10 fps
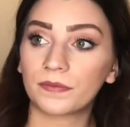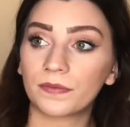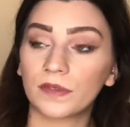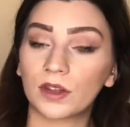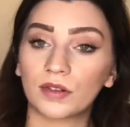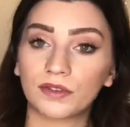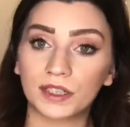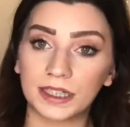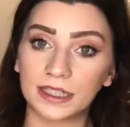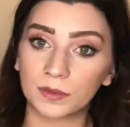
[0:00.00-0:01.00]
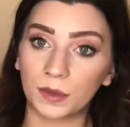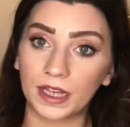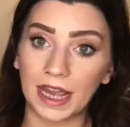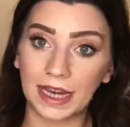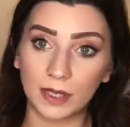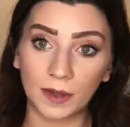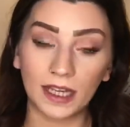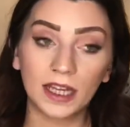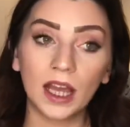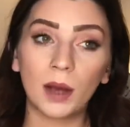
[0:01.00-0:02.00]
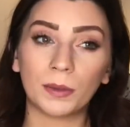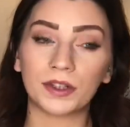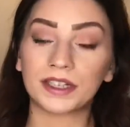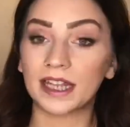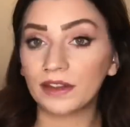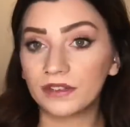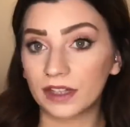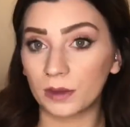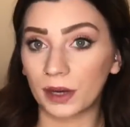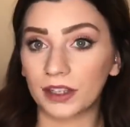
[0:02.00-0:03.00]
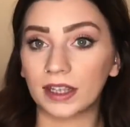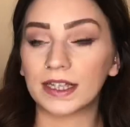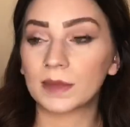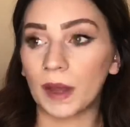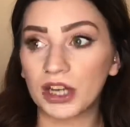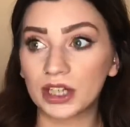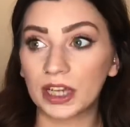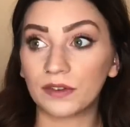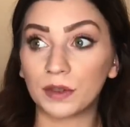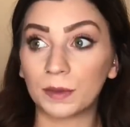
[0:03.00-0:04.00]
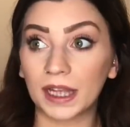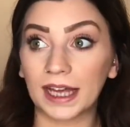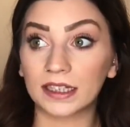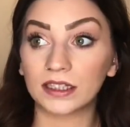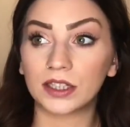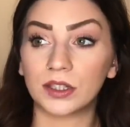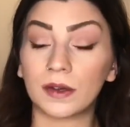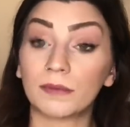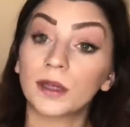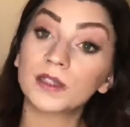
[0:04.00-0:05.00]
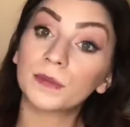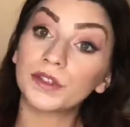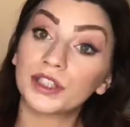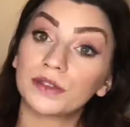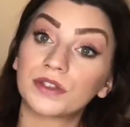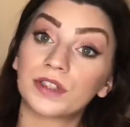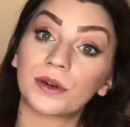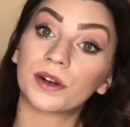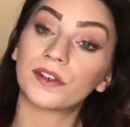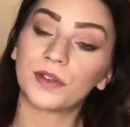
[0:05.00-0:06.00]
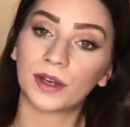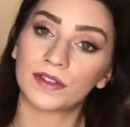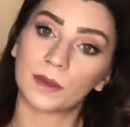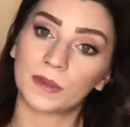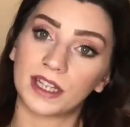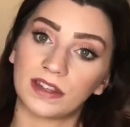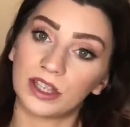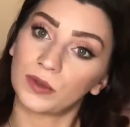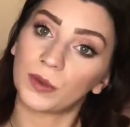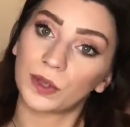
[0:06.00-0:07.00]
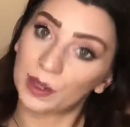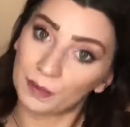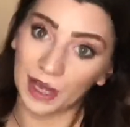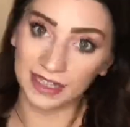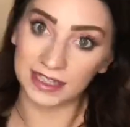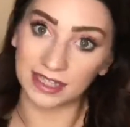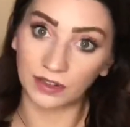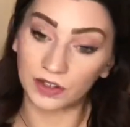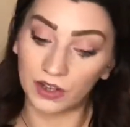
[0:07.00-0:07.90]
not for a decent one anyway, but they're definitely worth it, especially if you plan to have multiple children, or if you have somebody that you know you can pass it down